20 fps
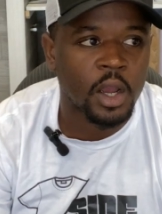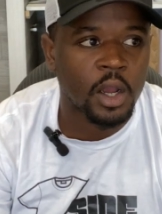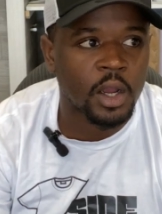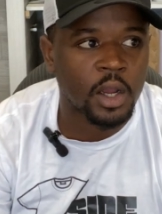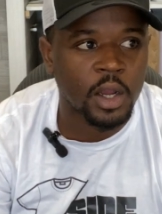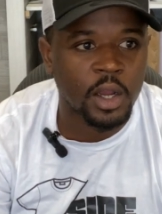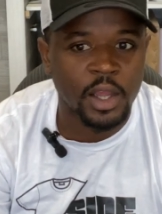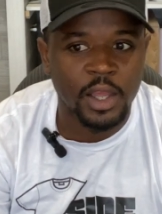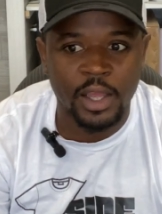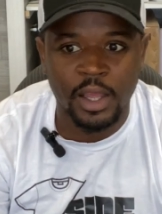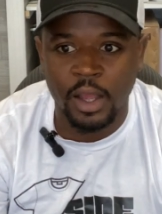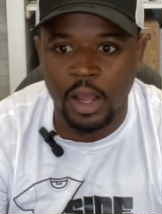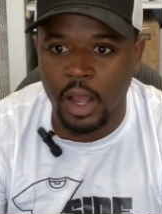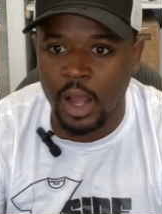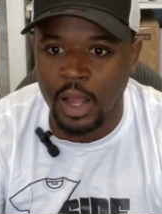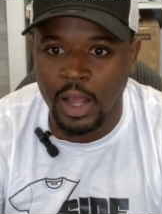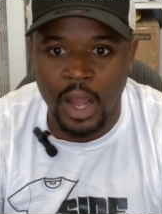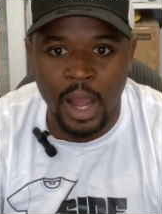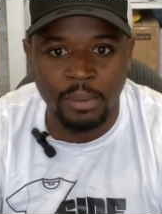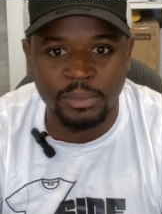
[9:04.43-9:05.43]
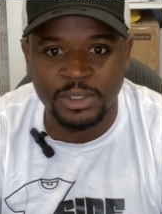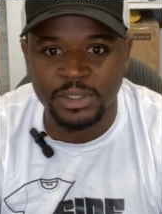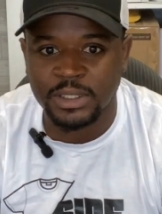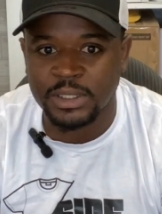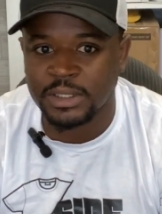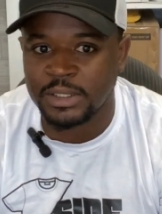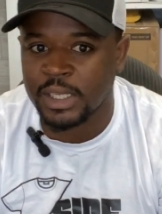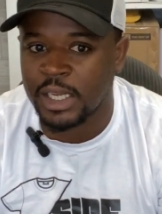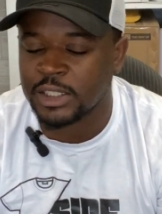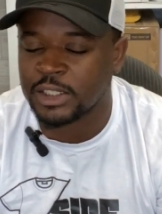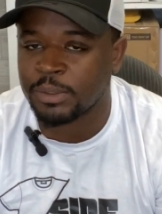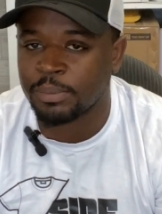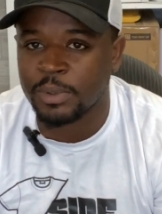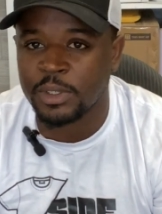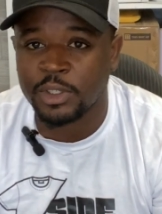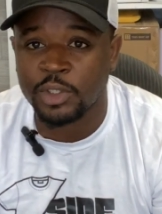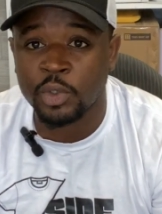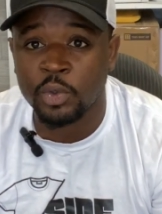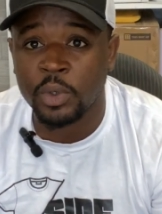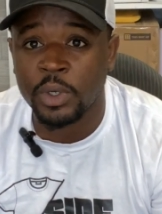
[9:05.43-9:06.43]
Uh, I'm just a
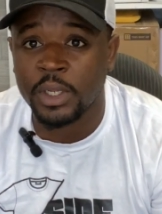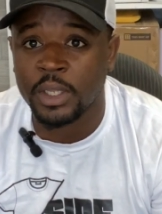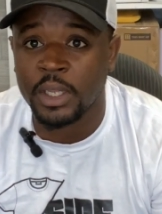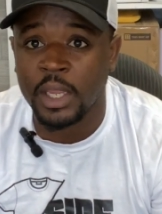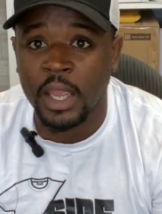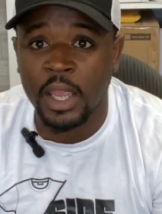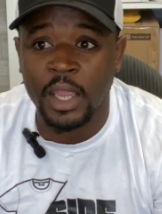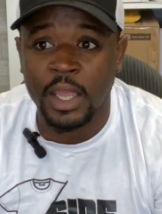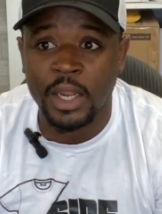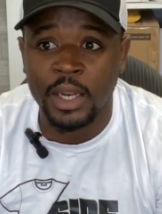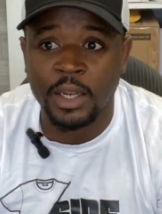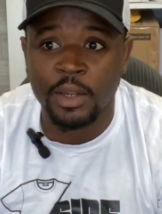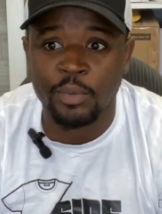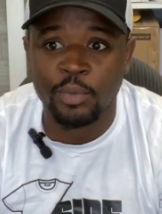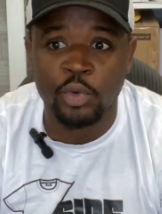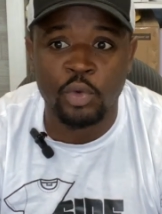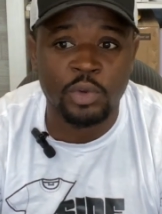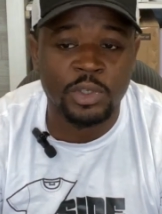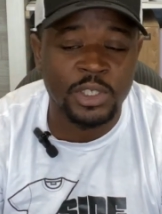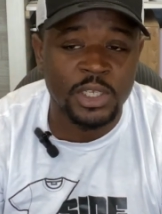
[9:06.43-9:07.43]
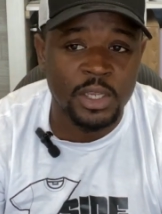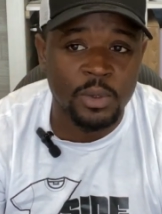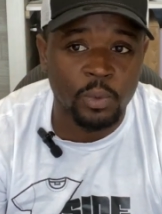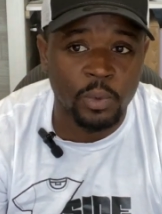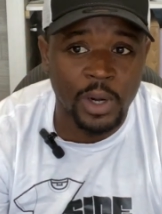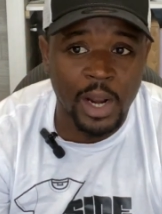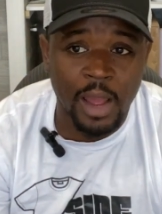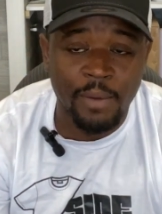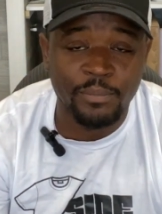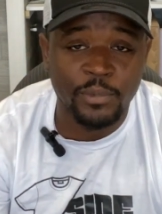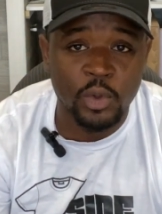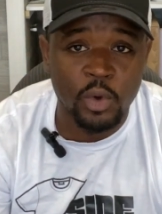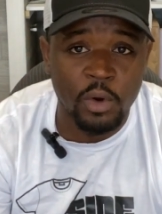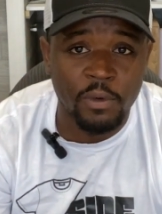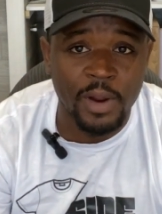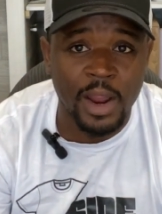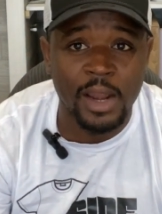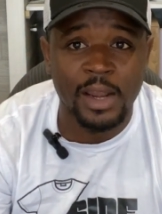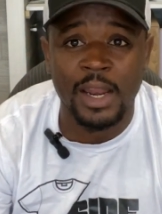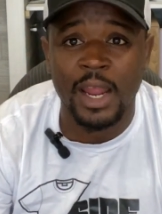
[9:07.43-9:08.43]
testament to it. And you see what I'm
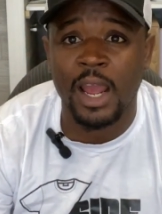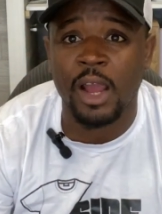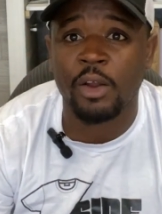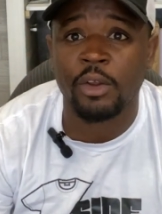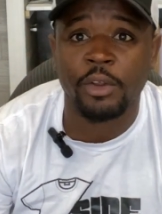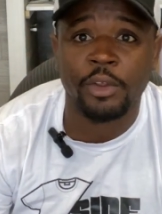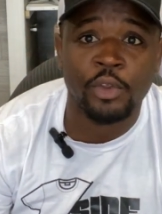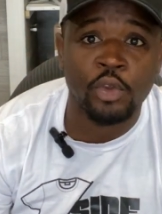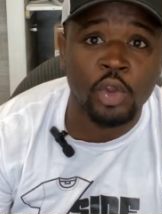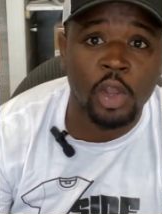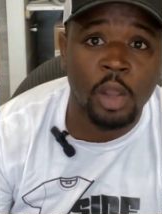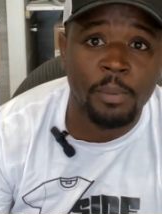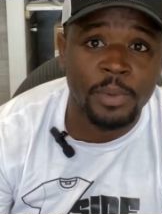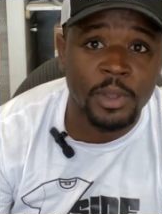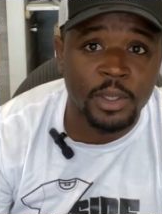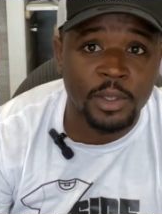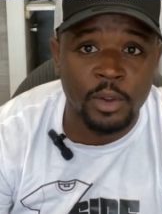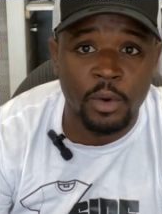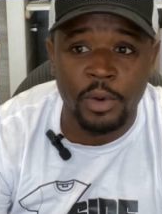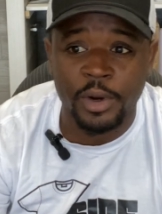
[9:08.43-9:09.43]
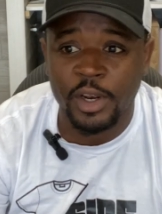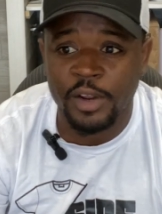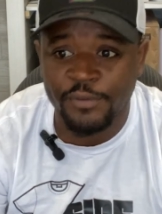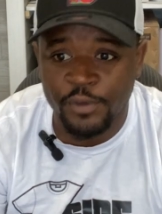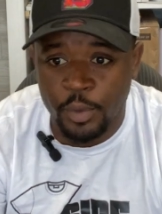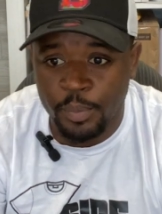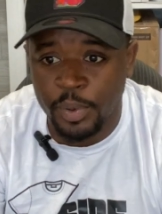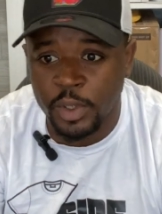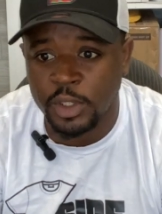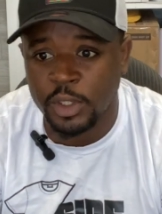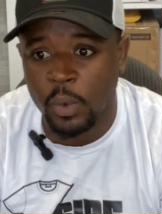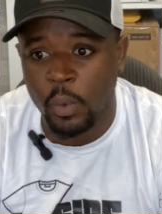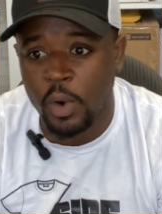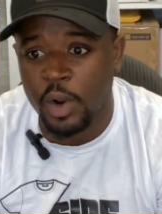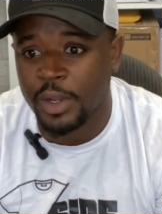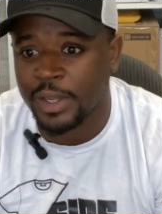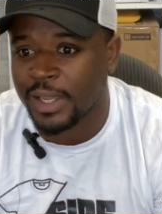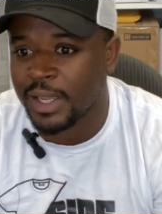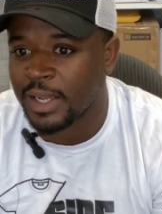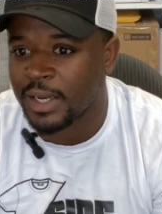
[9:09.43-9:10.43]
doing right now, you could be doing it if you put the
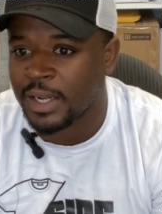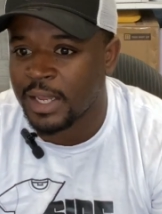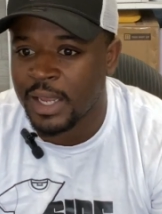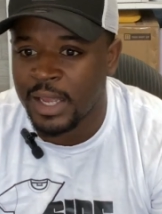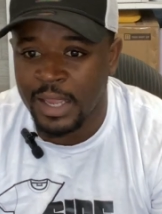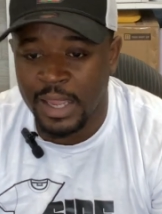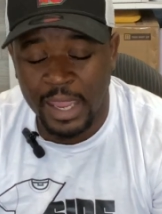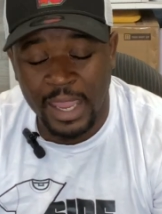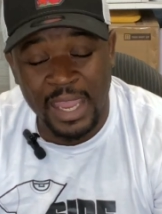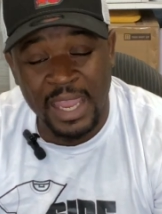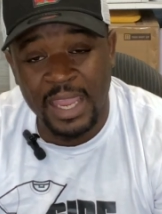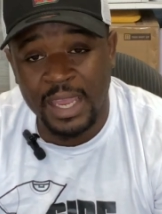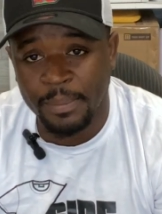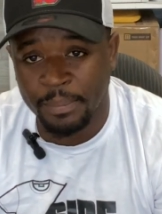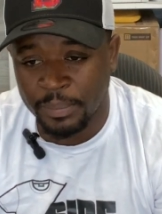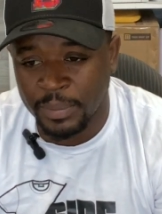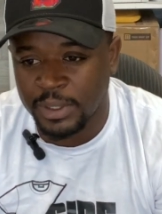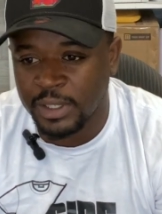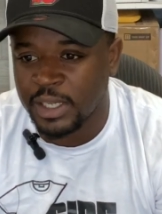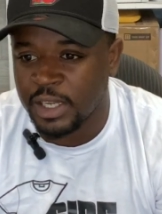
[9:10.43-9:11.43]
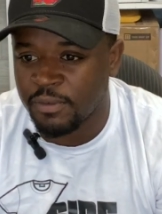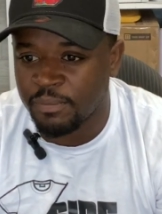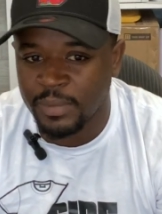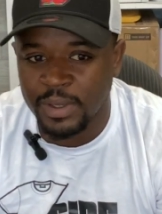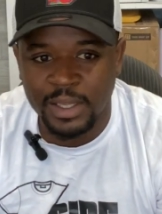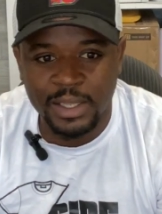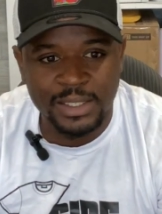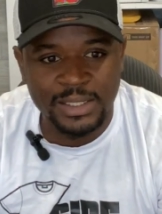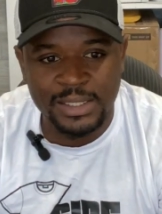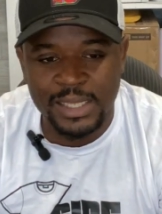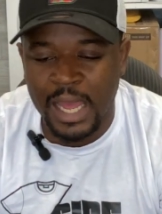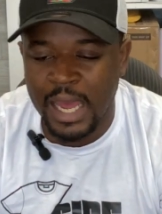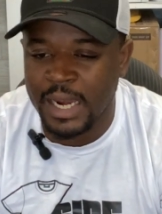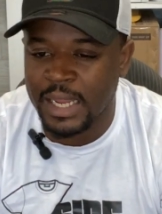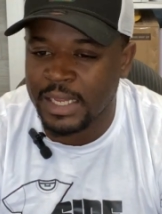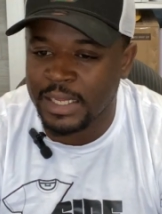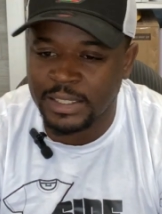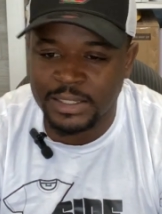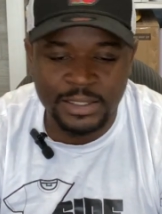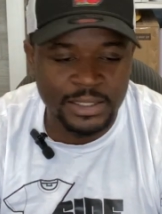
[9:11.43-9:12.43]
work in. And believe me, it's
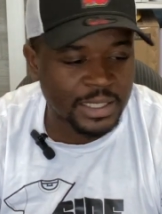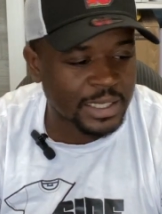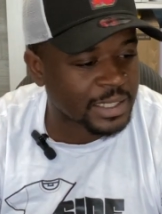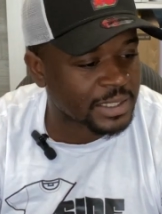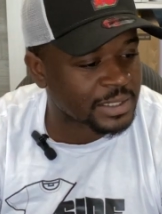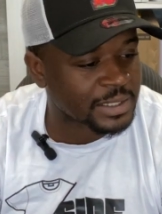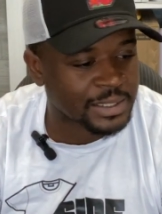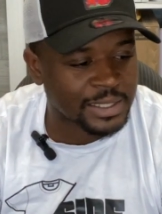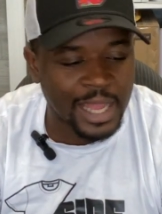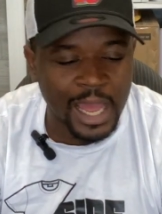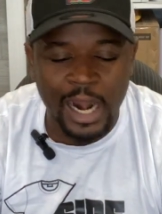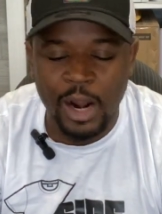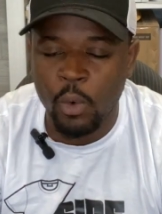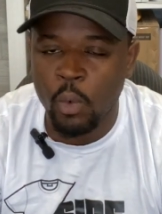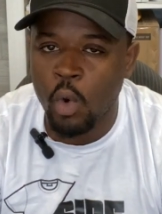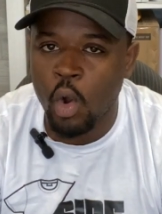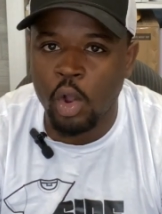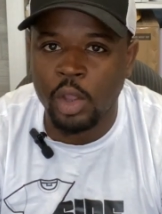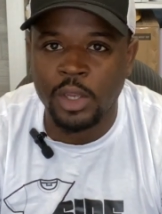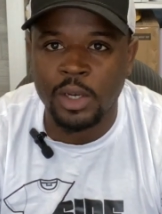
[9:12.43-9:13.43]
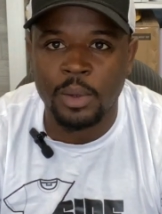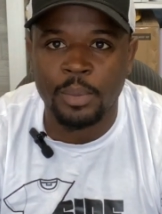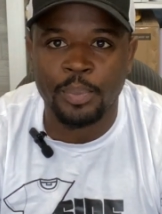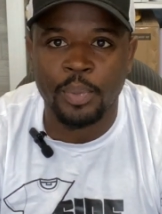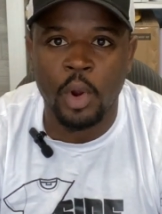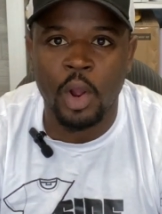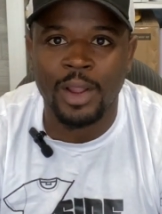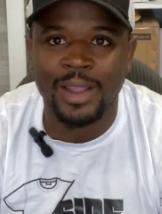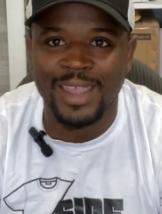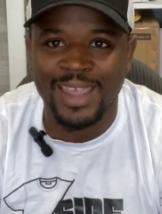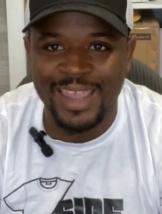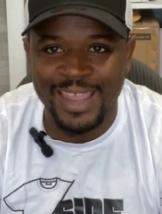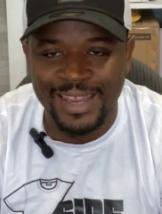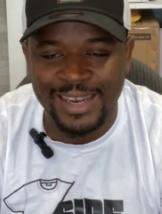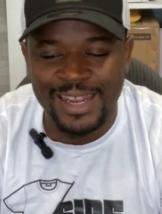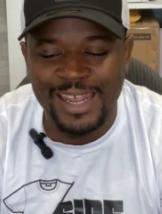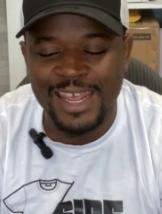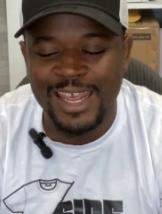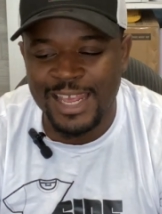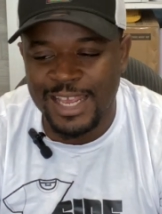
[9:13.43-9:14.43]
not a, it's, it's not a walk in the park.
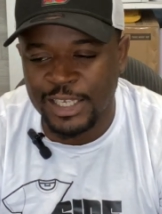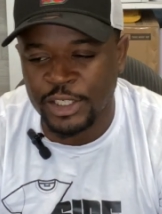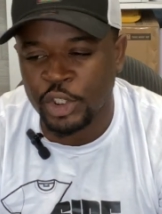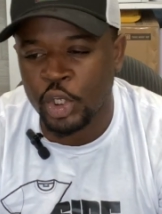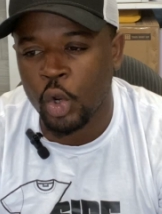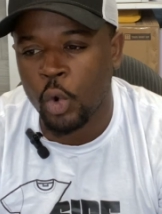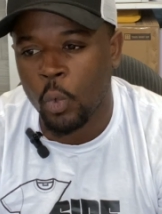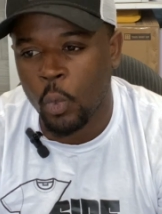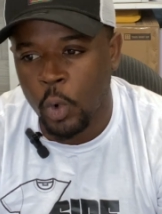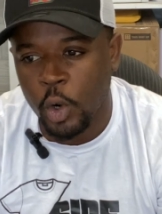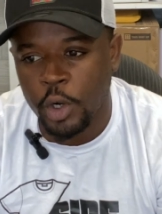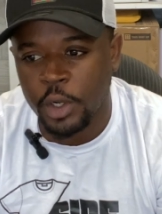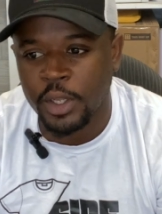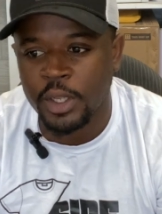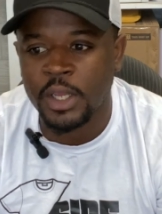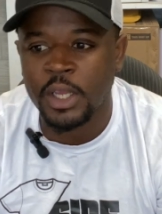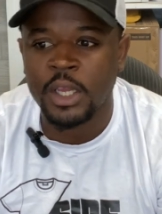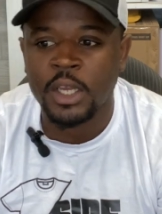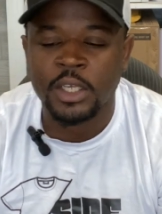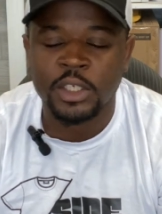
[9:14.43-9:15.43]
It is work.